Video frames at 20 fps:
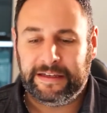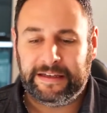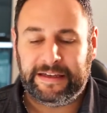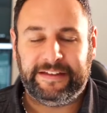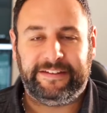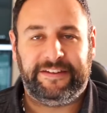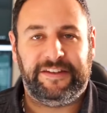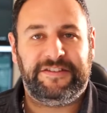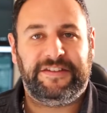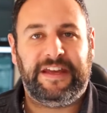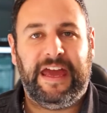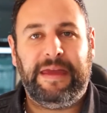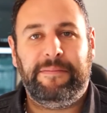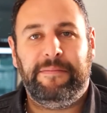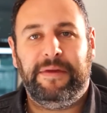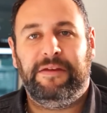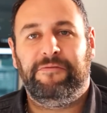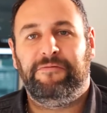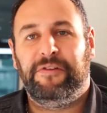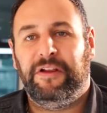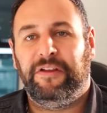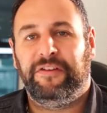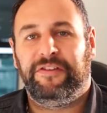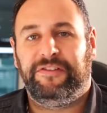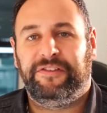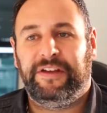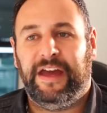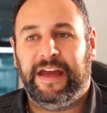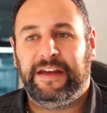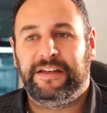It's the same in real
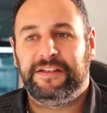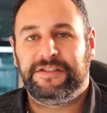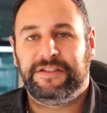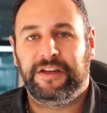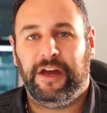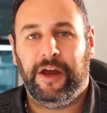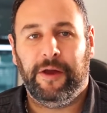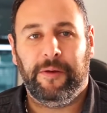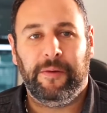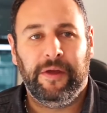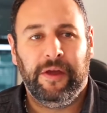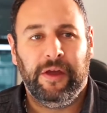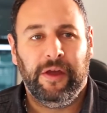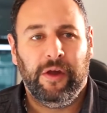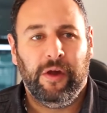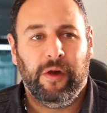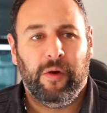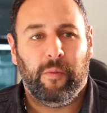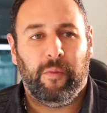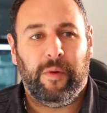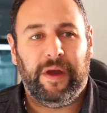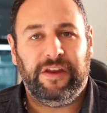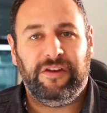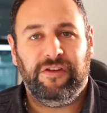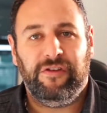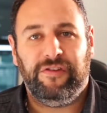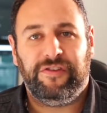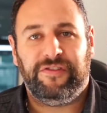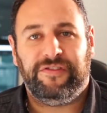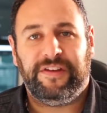estate. So when
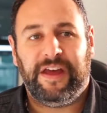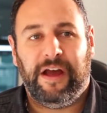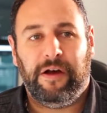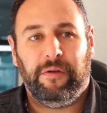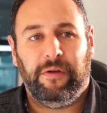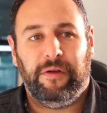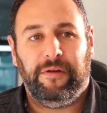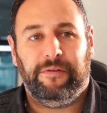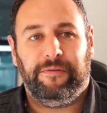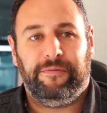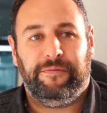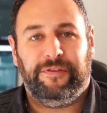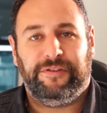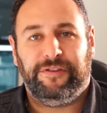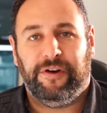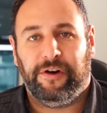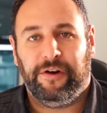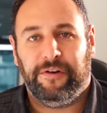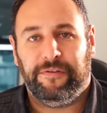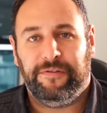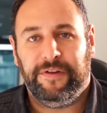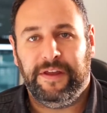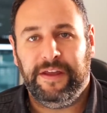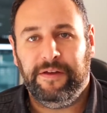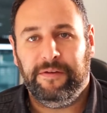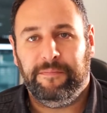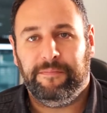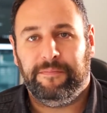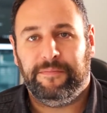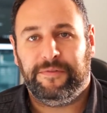you sell
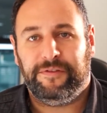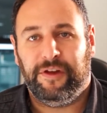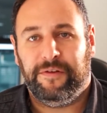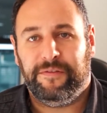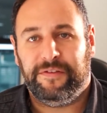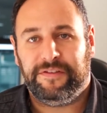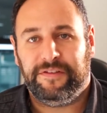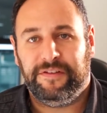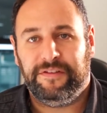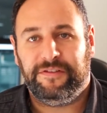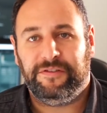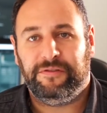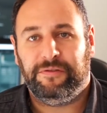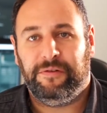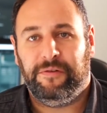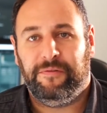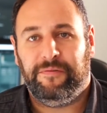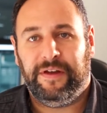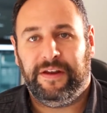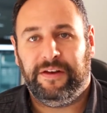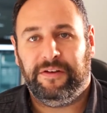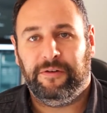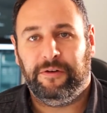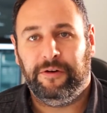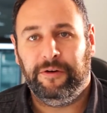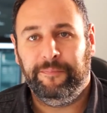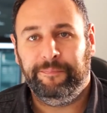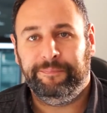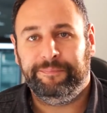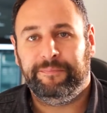photography services to a
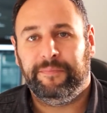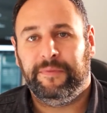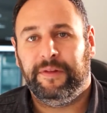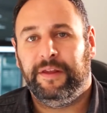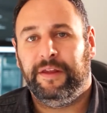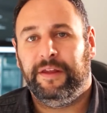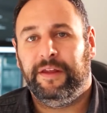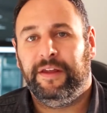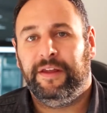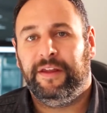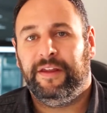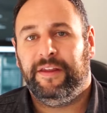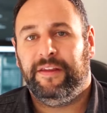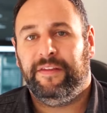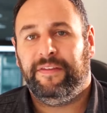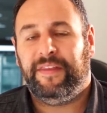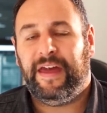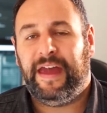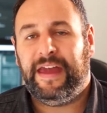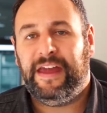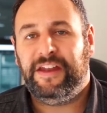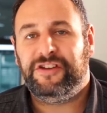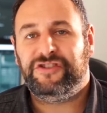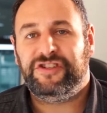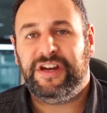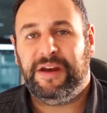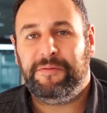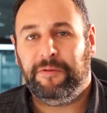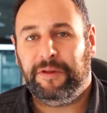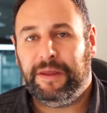vendor, they are
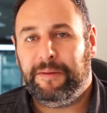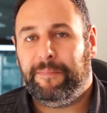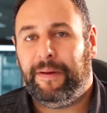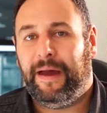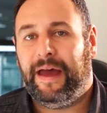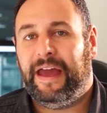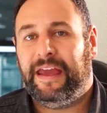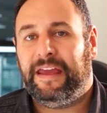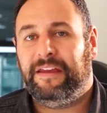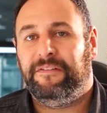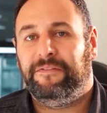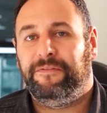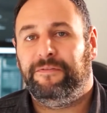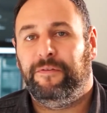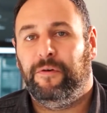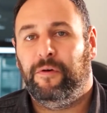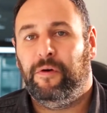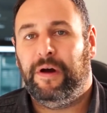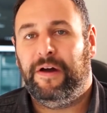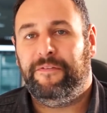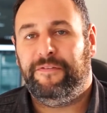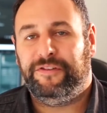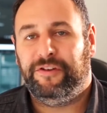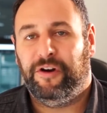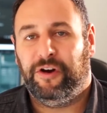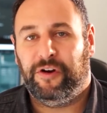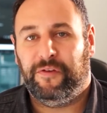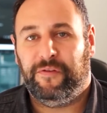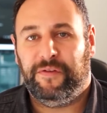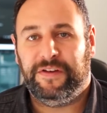generally paying for a
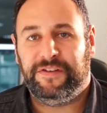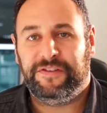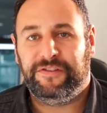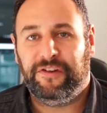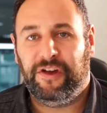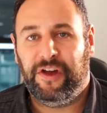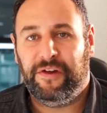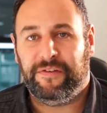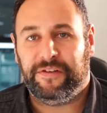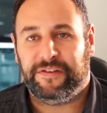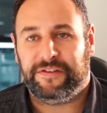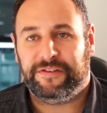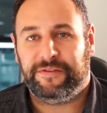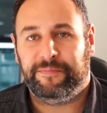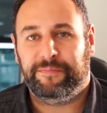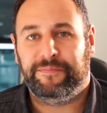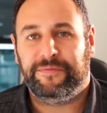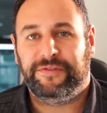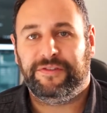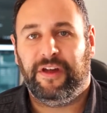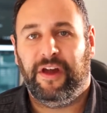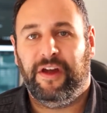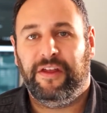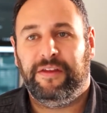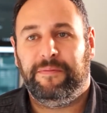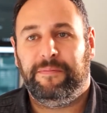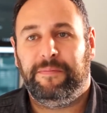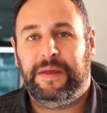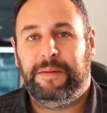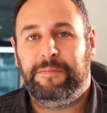photography service. So
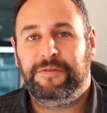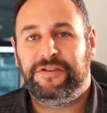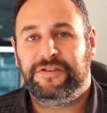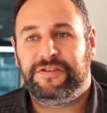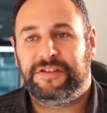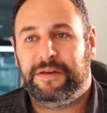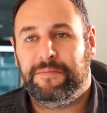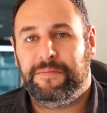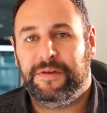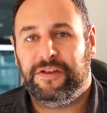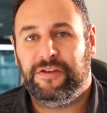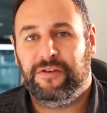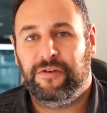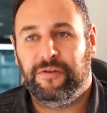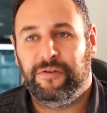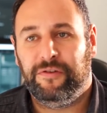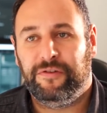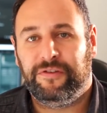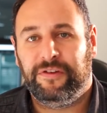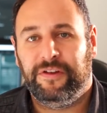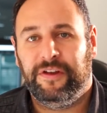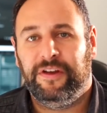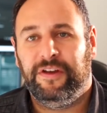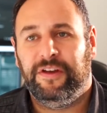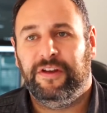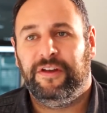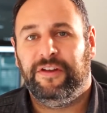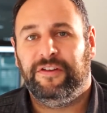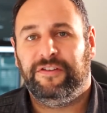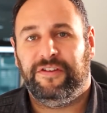the images can be used
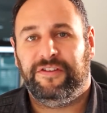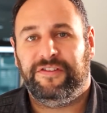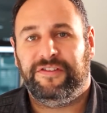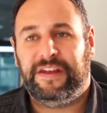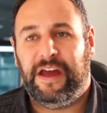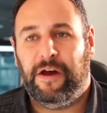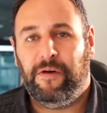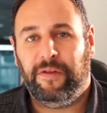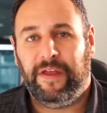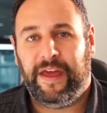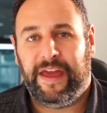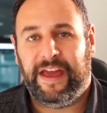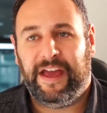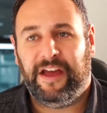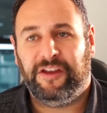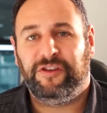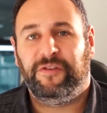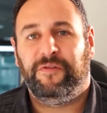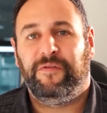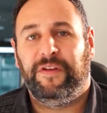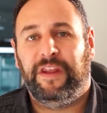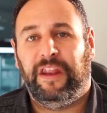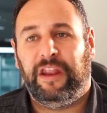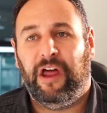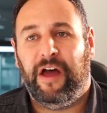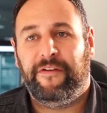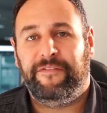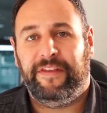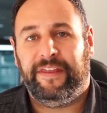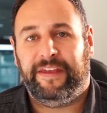to sell the house for the
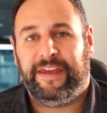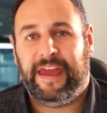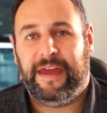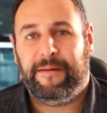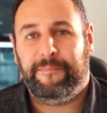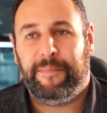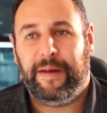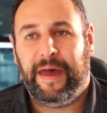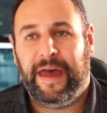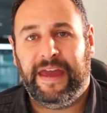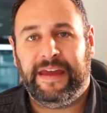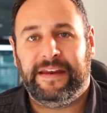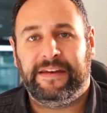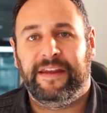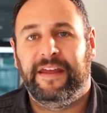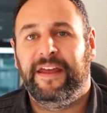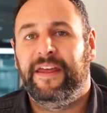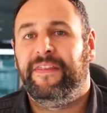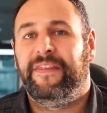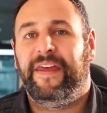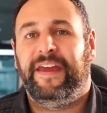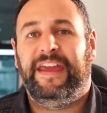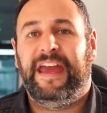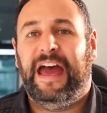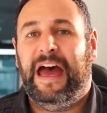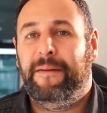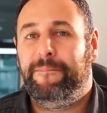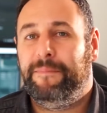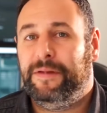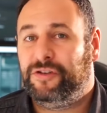life of the campaign. They
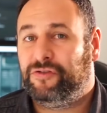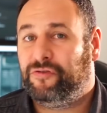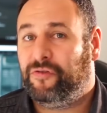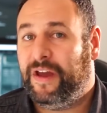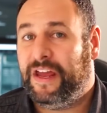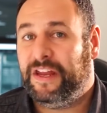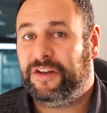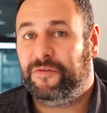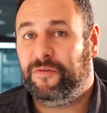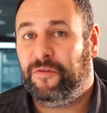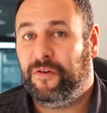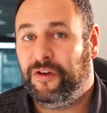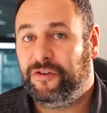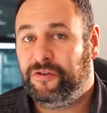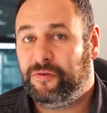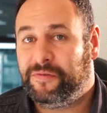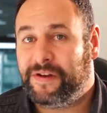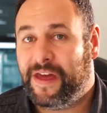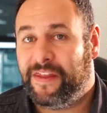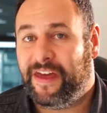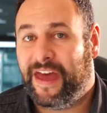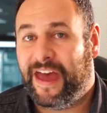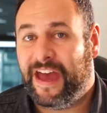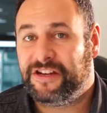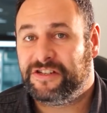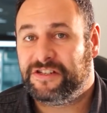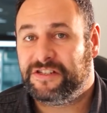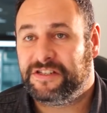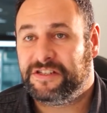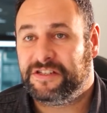can't be transferred to another
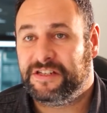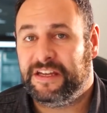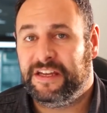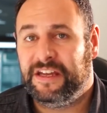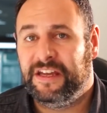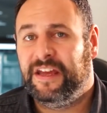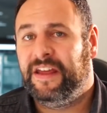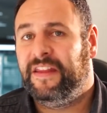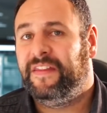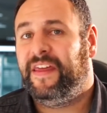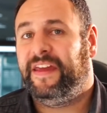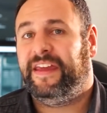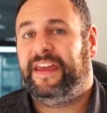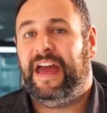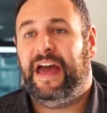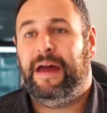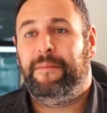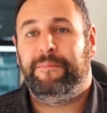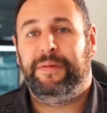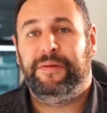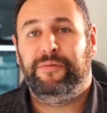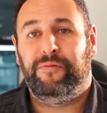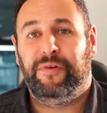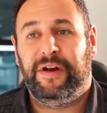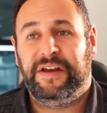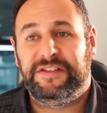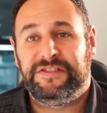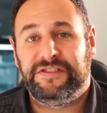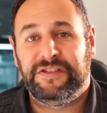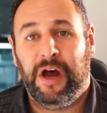agency, they can't be
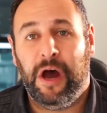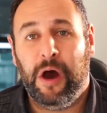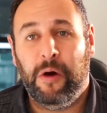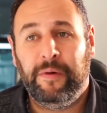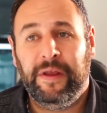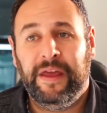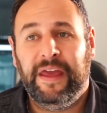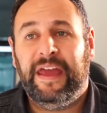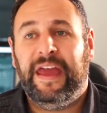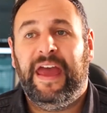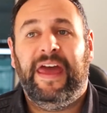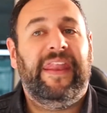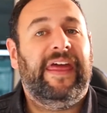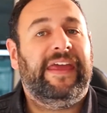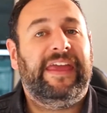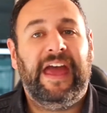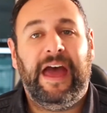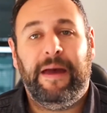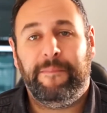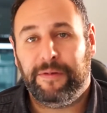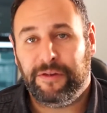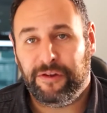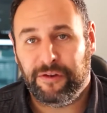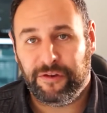resold, and they can't be